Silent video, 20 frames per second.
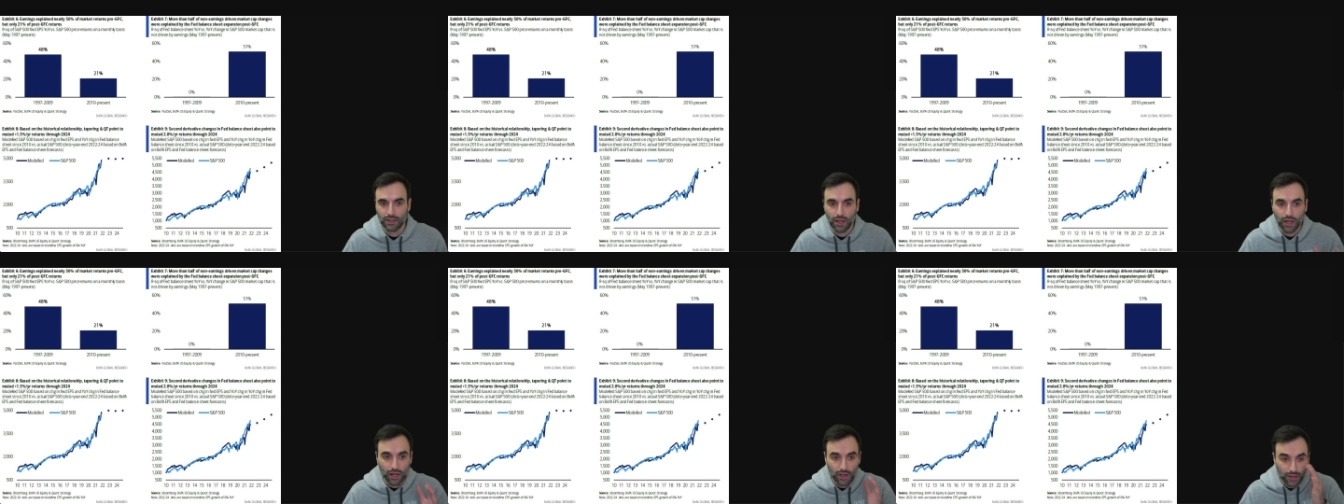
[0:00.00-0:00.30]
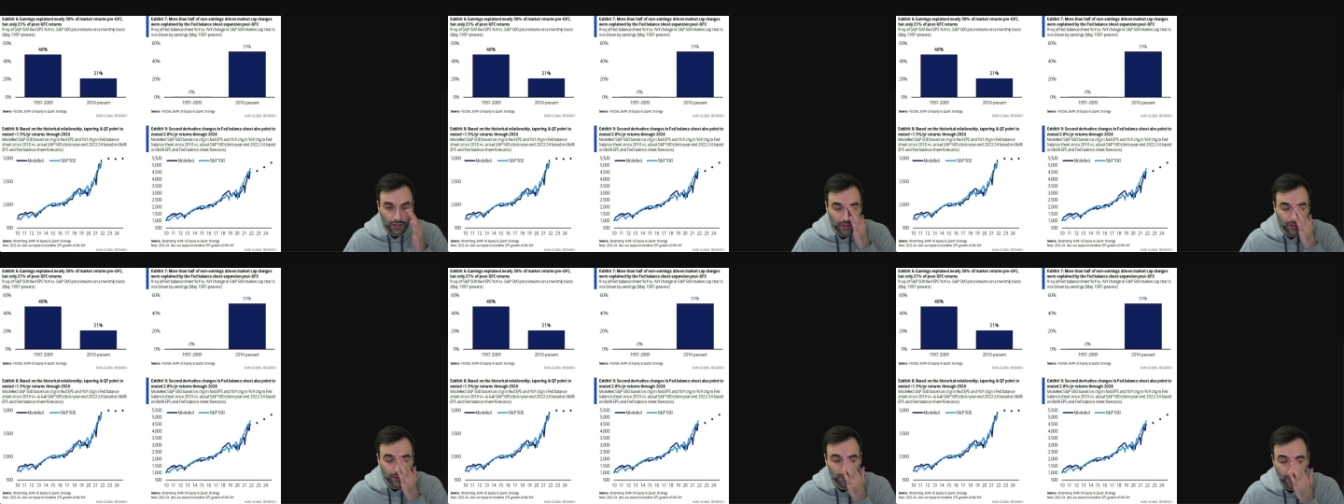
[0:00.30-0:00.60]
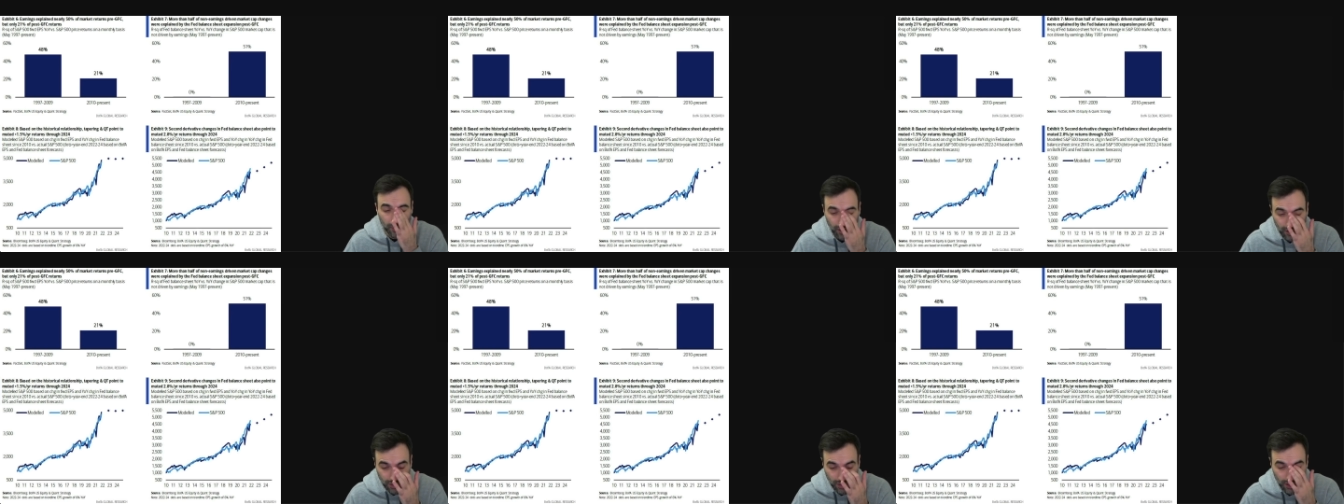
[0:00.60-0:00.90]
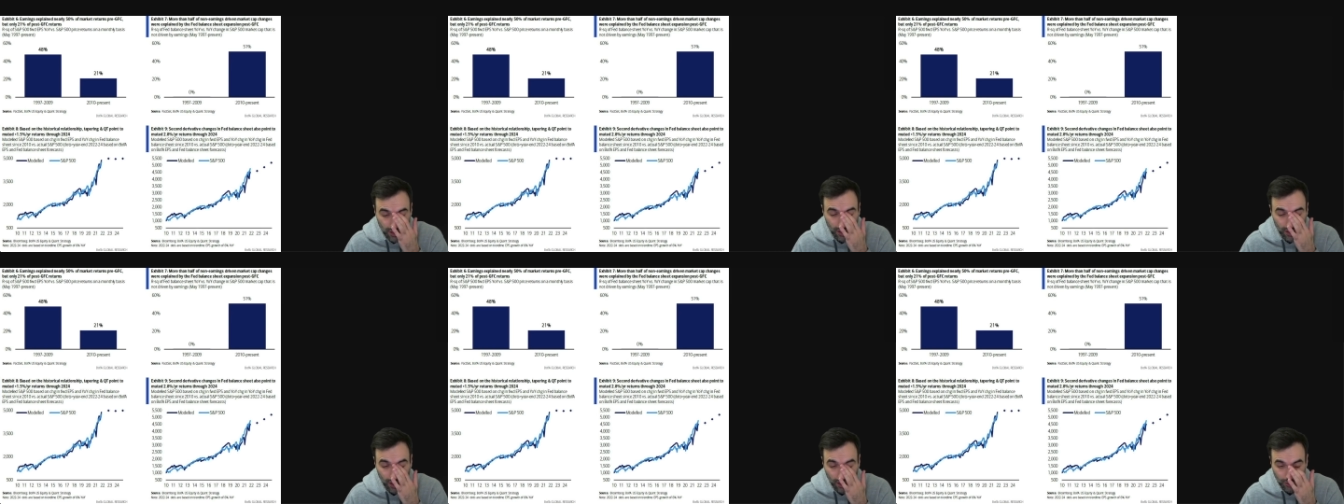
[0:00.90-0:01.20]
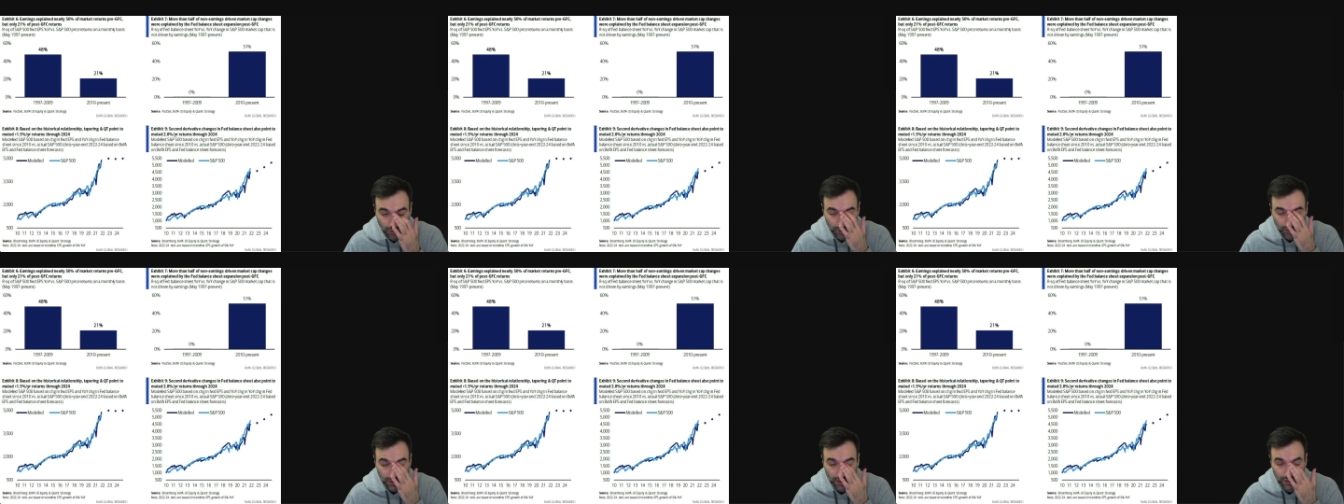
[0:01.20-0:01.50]
Not especially
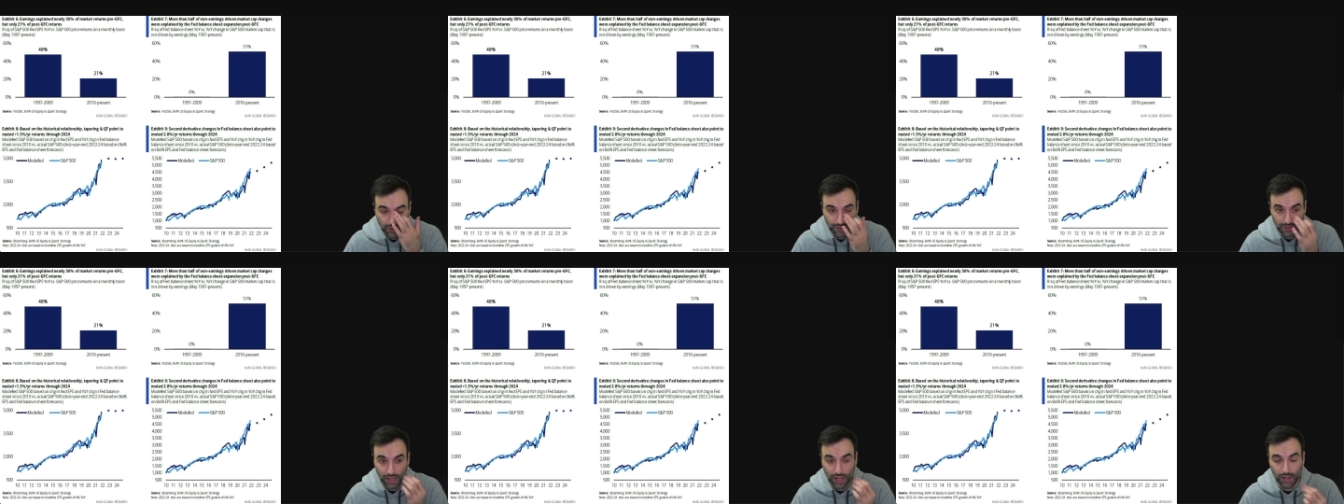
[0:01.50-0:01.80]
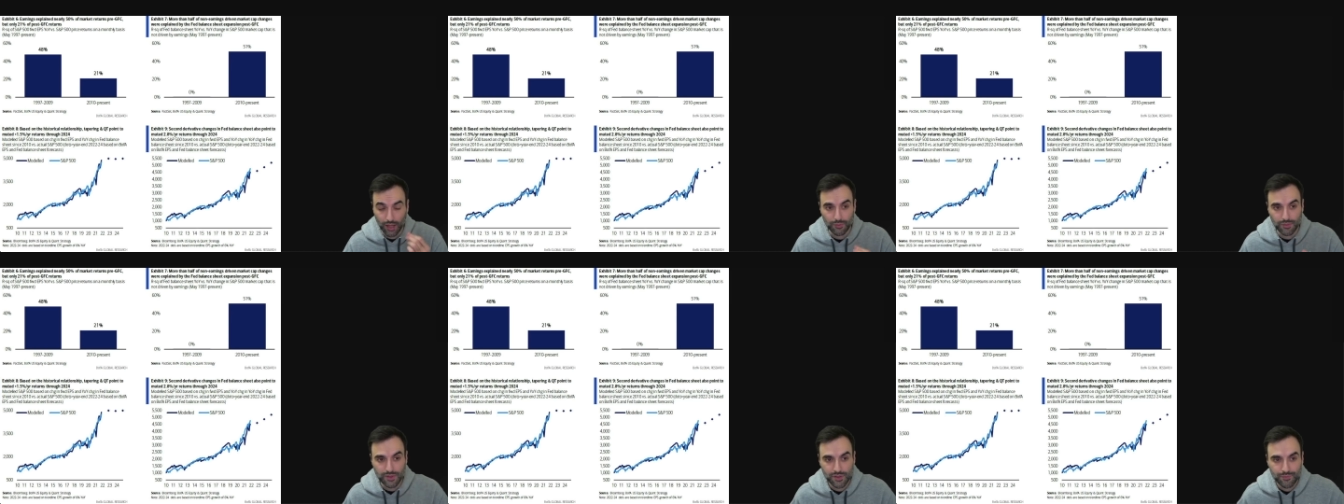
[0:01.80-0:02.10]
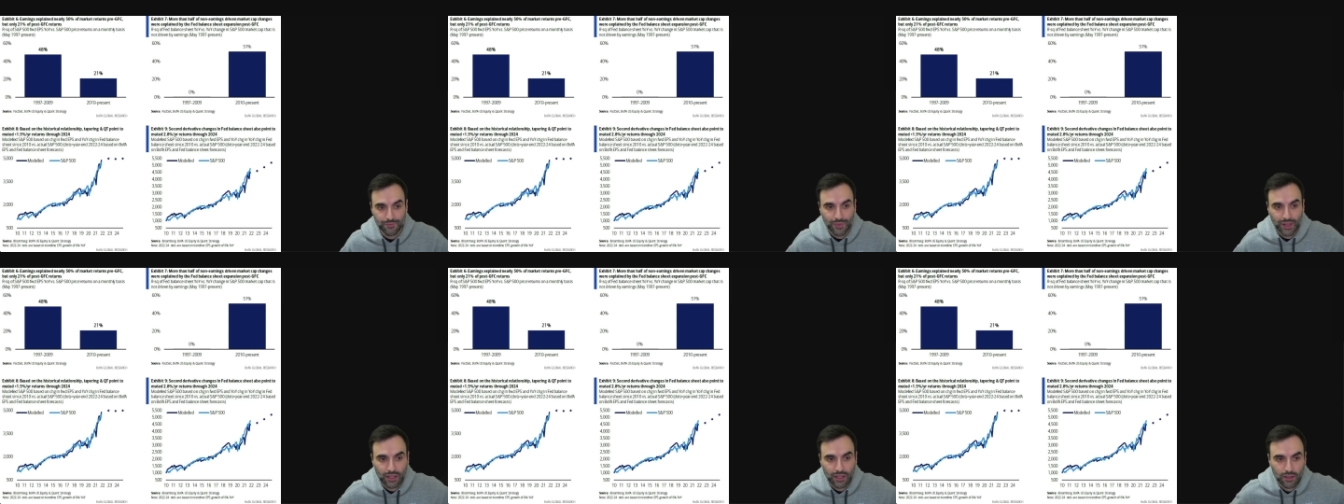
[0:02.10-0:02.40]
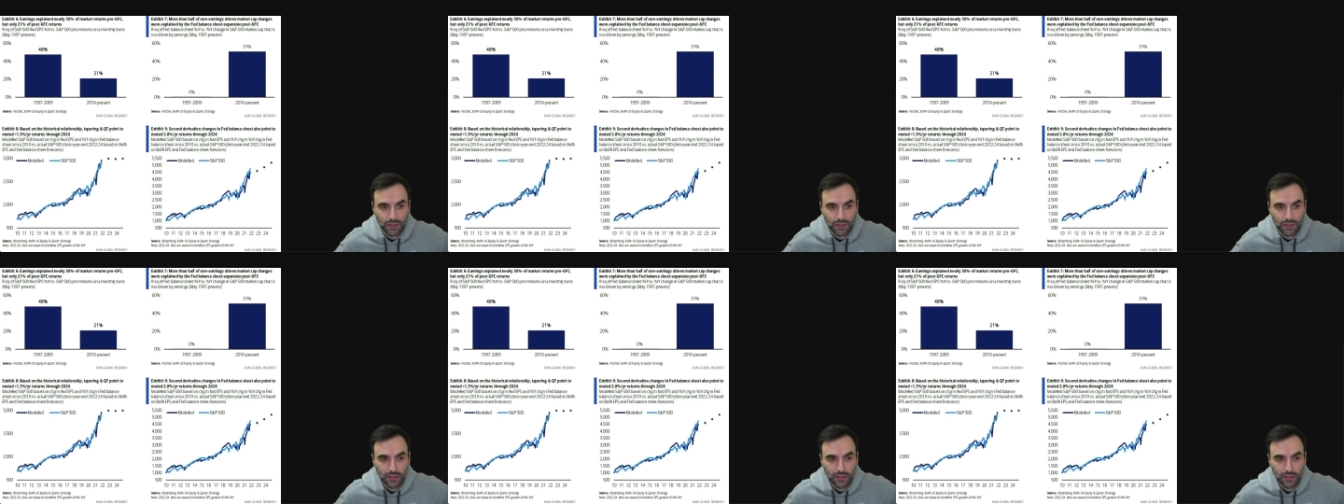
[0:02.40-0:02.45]
not during these times.